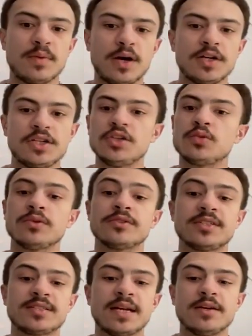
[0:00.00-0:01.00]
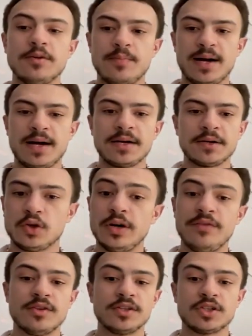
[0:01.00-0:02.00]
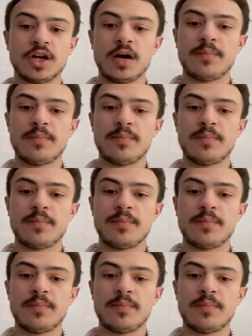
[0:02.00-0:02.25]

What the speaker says: purchase, was the standard pack or even the starter